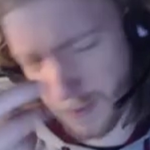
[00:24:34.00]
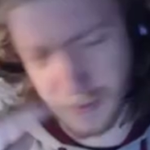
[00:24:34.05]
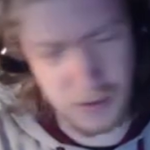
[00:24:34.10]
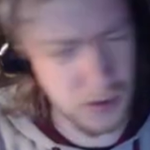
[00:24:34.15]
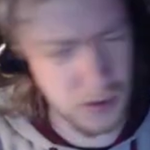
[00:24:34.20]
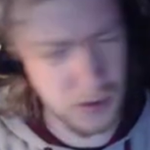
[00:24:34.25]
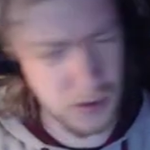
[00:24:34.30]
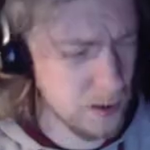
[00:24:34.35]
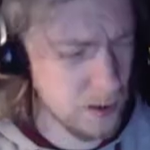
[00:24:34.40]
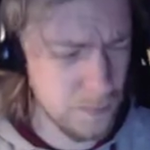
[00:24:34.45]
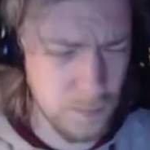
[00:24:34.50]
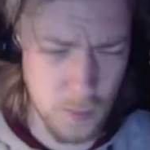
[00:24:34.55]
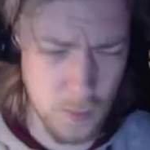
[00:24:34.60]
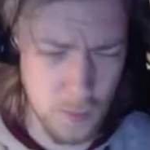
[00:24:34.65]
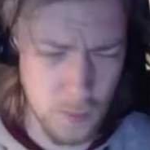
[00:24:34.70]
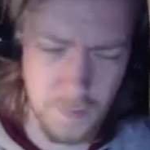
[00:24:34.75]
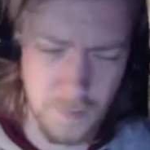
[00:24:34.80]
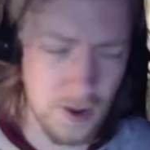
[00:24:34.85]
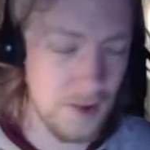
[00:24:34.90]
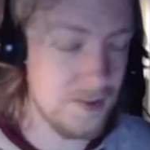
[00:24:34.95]
episode 3,
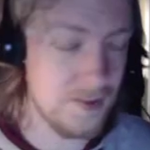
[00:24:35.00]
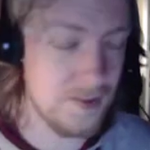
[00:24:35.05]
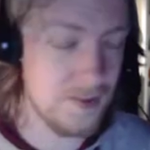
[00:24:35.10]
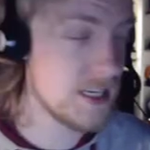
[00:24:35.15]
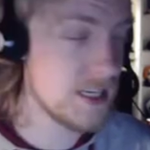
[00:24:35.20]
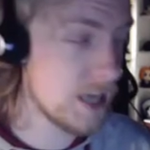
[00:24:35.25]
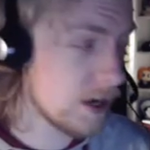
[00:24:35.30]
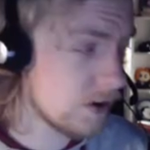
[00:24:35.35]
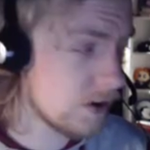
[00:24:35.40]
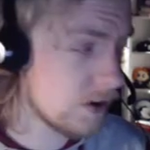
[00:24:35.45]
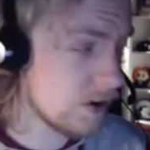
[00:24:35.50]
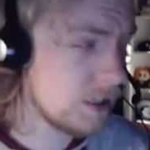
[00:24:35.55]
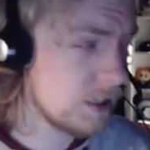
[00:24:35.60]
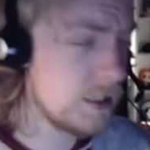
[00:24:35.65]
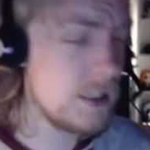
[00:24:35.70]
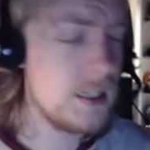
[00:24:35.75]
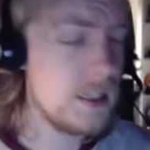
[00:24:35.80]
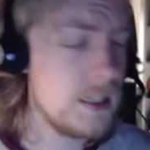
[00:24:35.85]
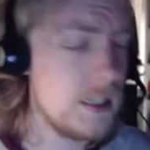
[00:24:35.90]
4, 5, etc.